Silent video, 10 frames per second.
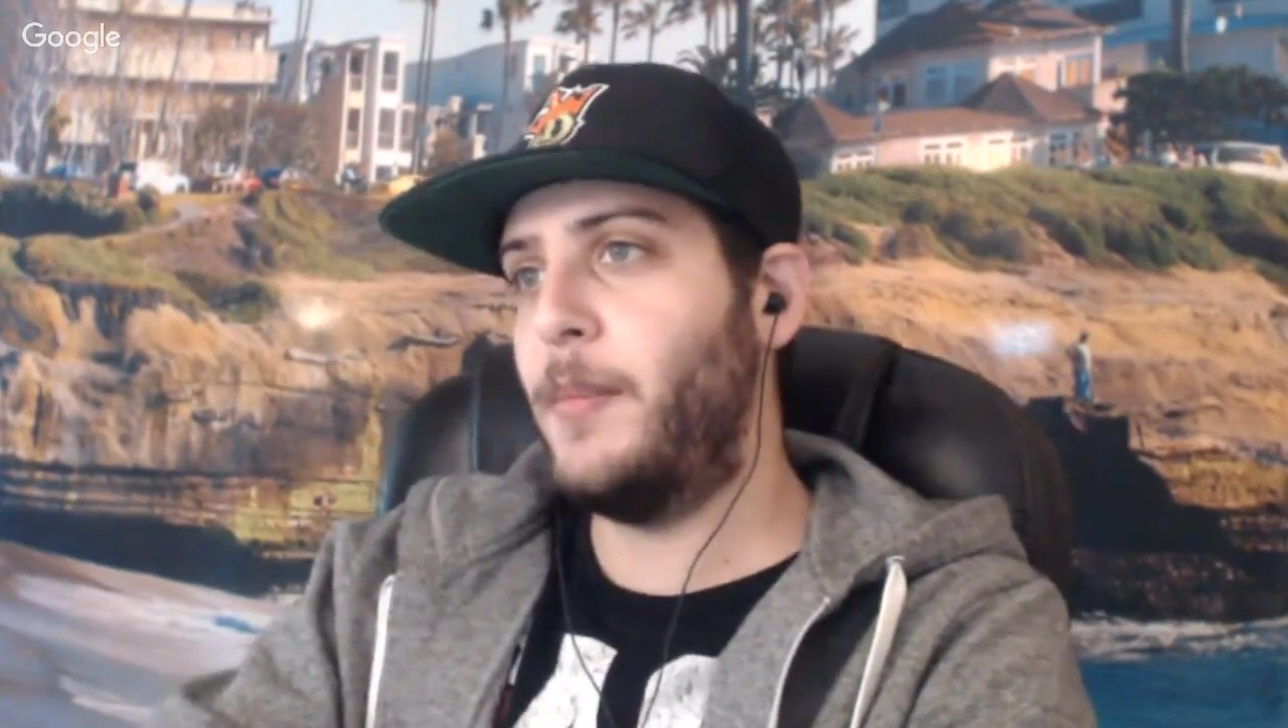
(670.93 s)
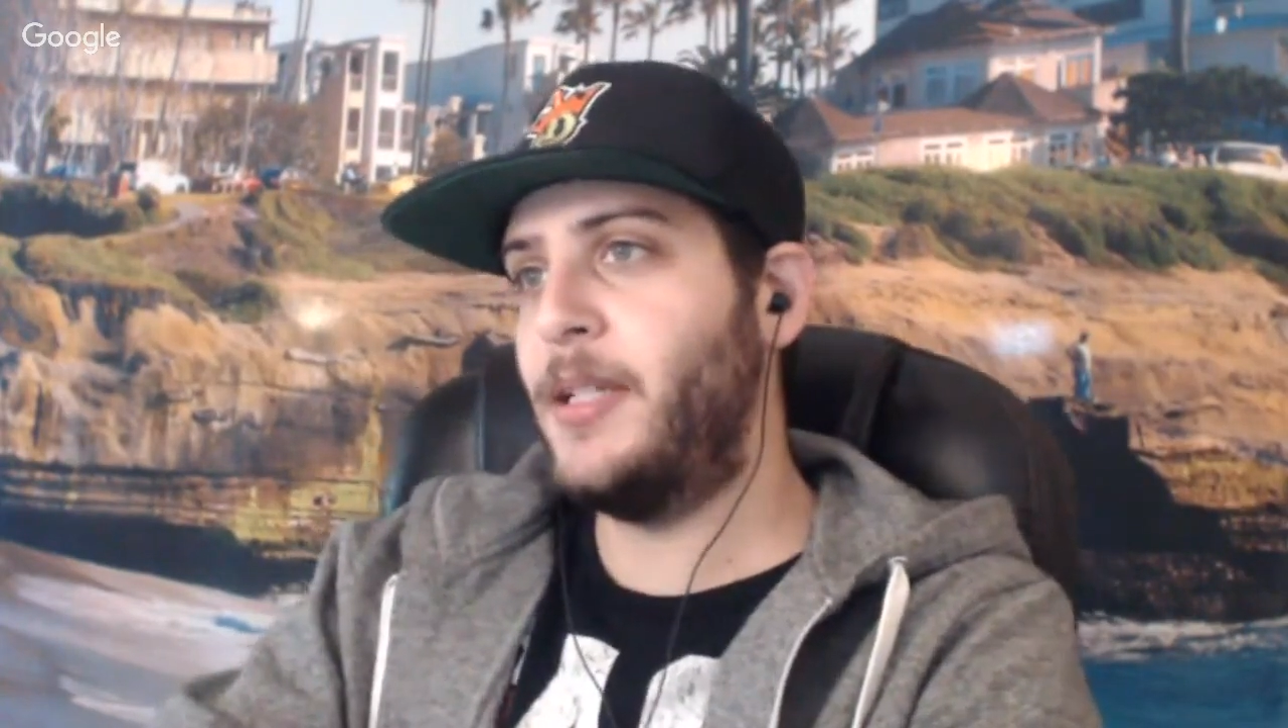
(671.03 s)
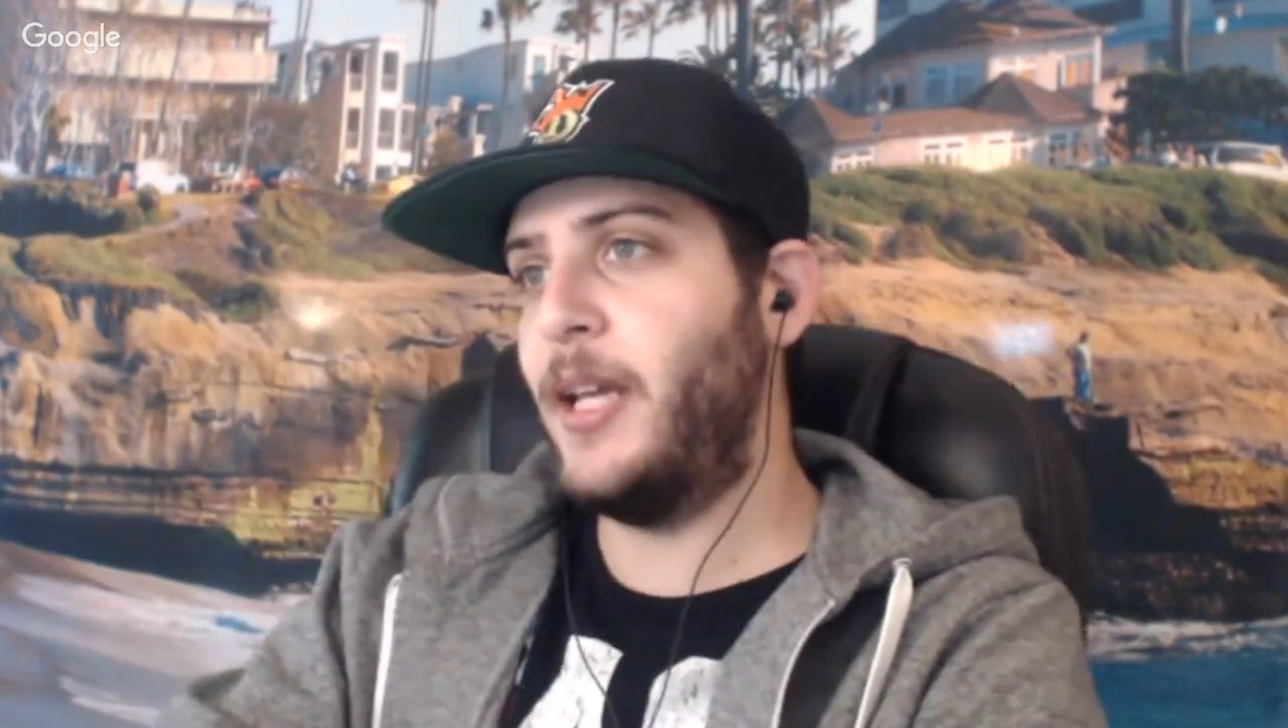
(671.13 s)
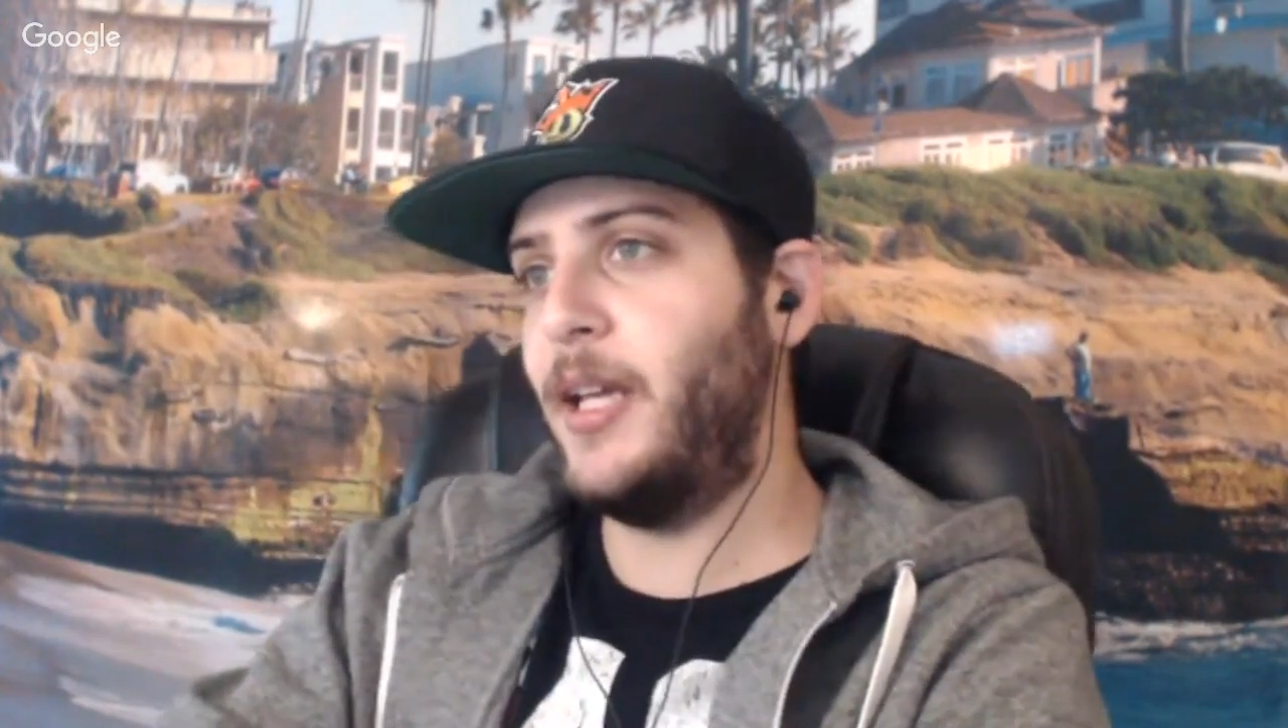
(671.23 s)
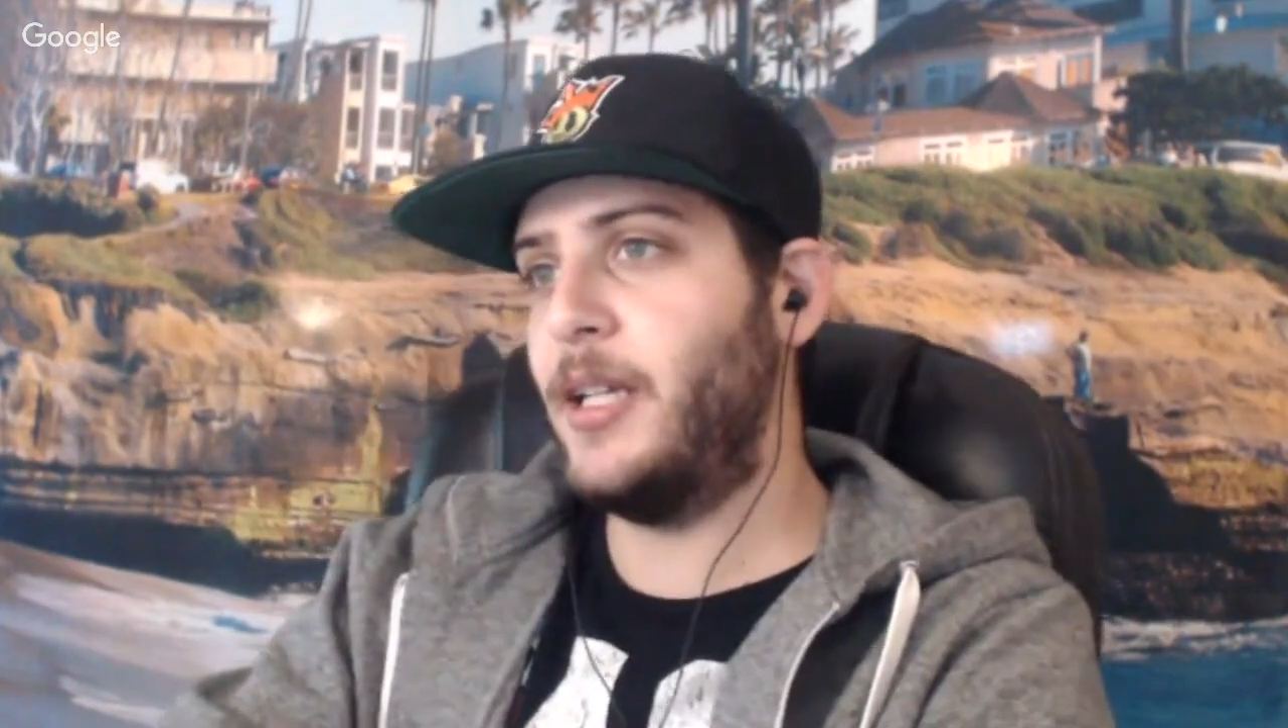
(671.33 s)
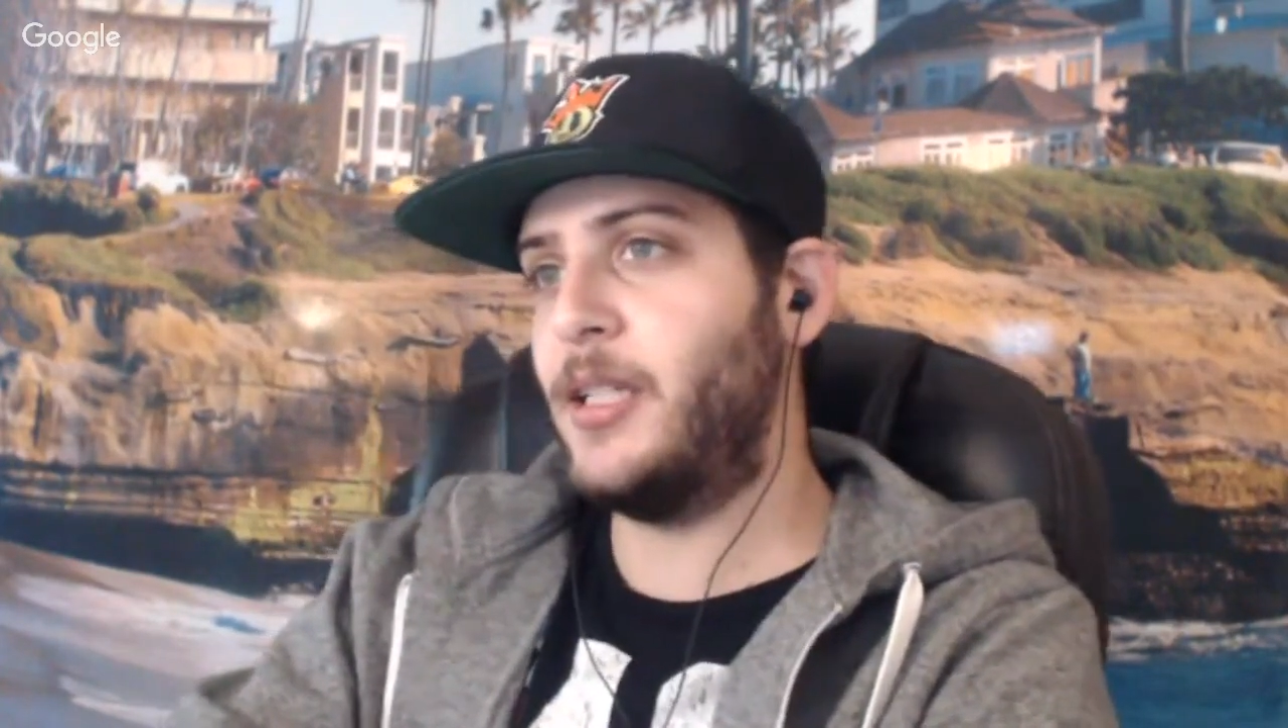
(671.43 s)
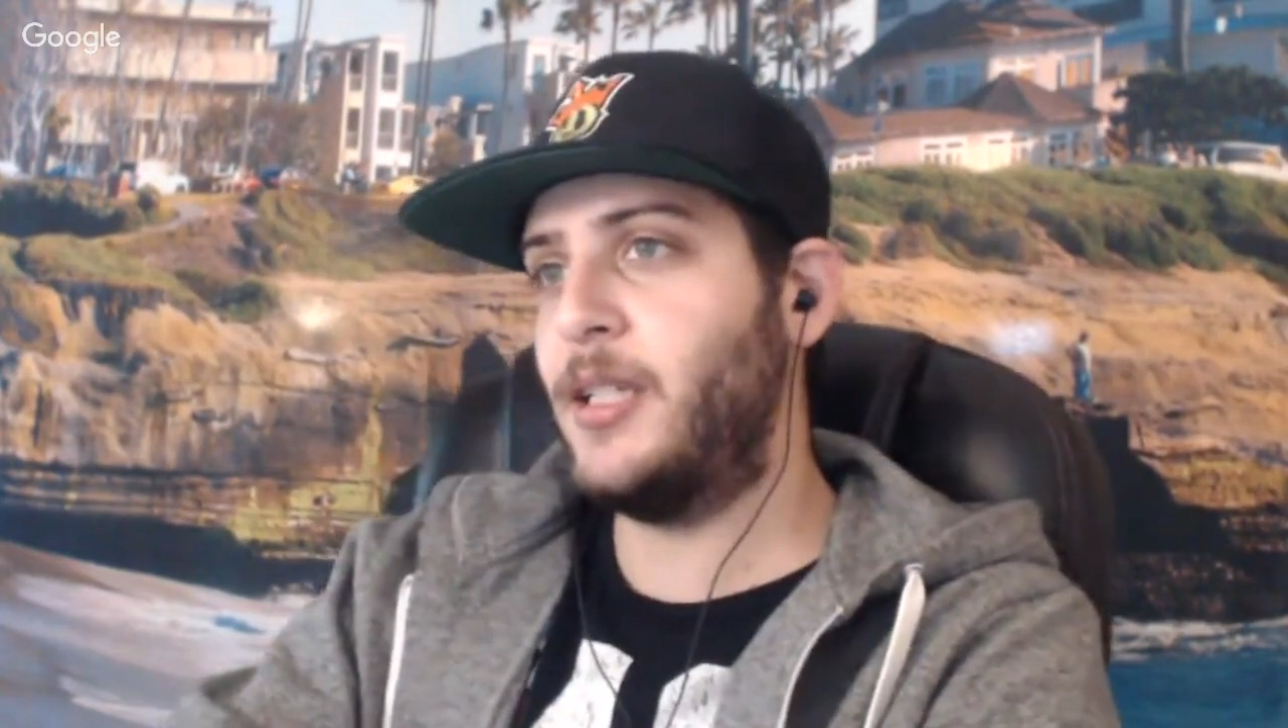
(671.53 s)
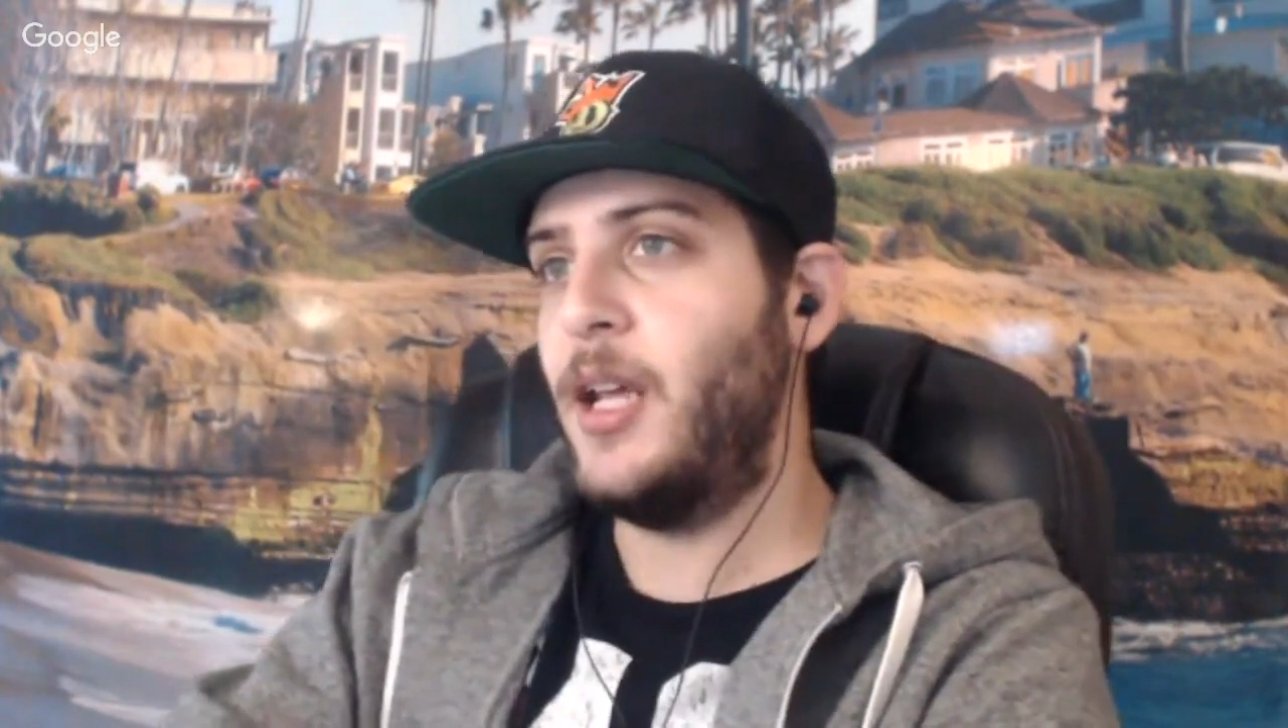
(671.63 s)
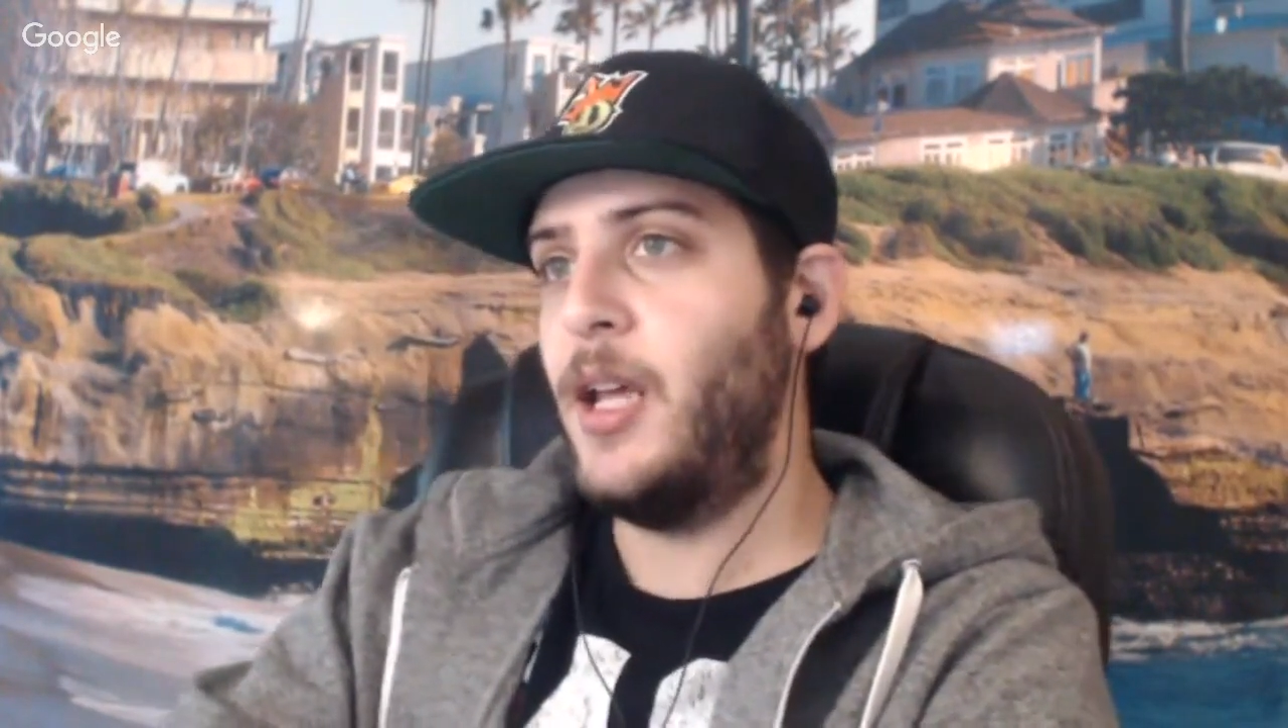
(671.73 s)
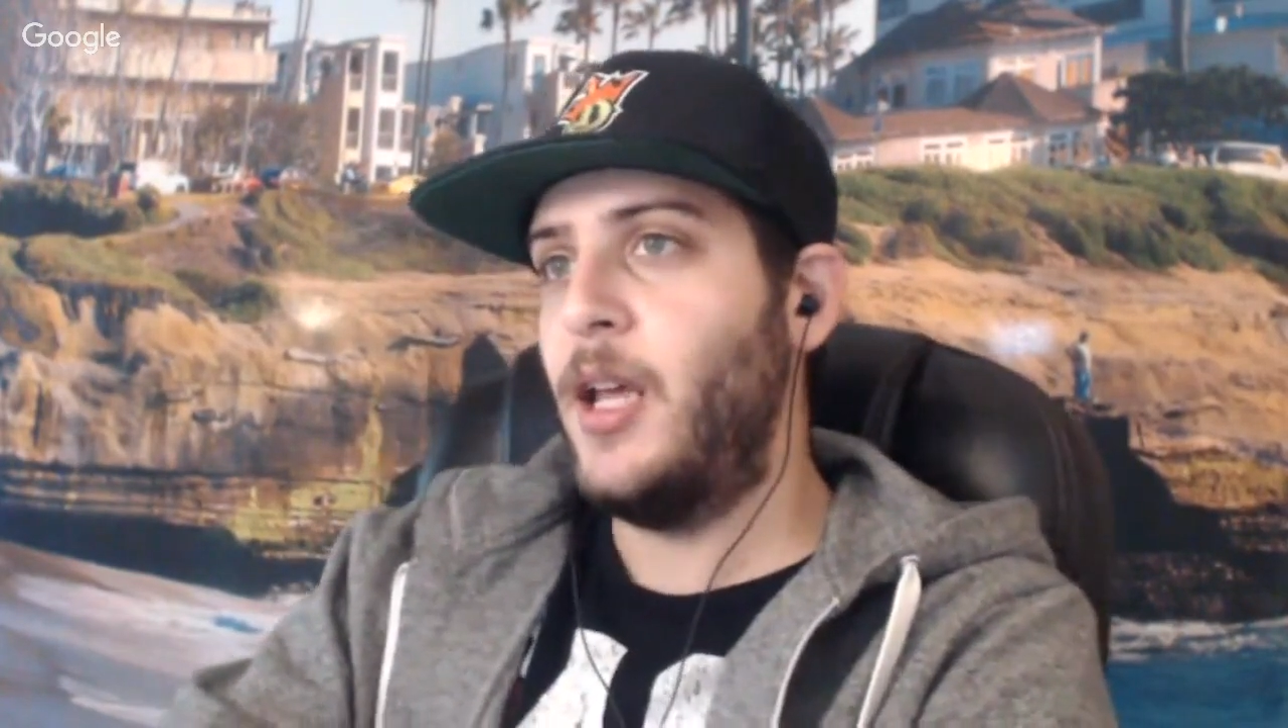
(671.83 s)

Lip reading: Mateus